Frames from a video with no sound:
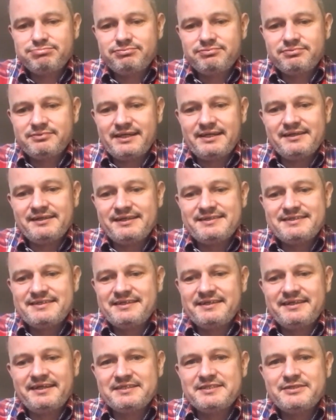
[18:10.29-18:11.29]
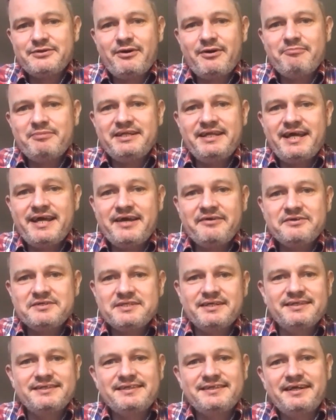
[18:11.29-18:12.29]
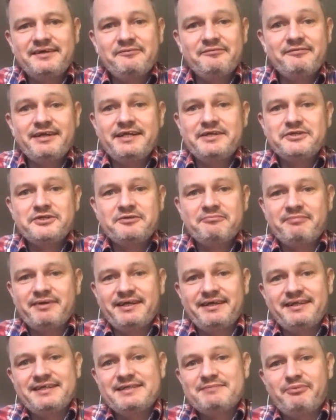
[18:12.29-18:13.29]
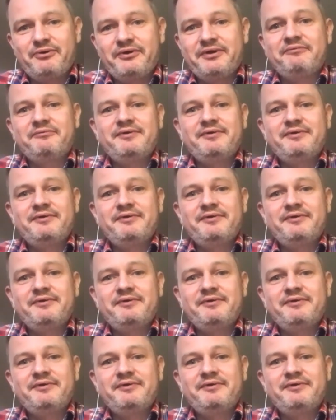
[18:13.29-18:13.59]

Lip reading: it's like so up in the air, isn't it? It's like really shouldn't be at this point.